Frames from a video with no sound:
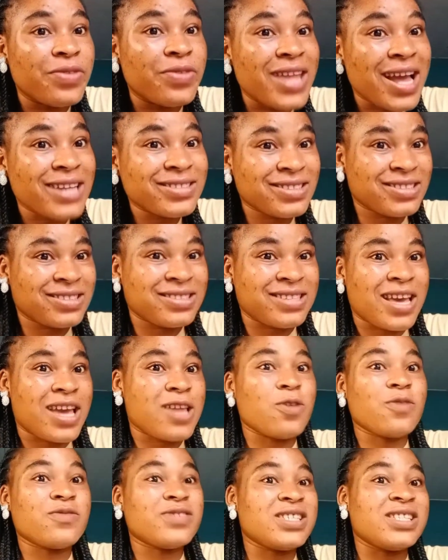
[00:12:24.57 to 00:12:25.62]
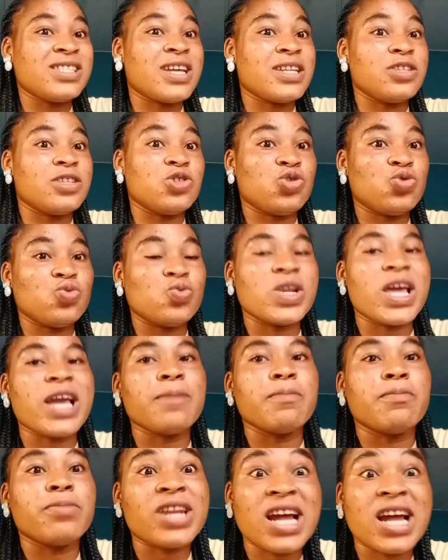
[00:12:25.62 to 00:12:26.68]
that kind of thing that they do, like
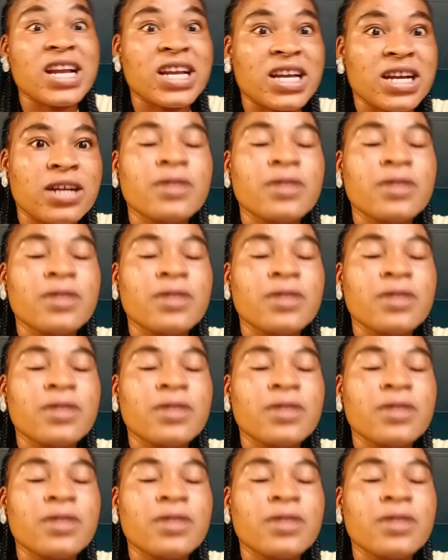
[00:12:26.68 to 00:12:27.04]
brag.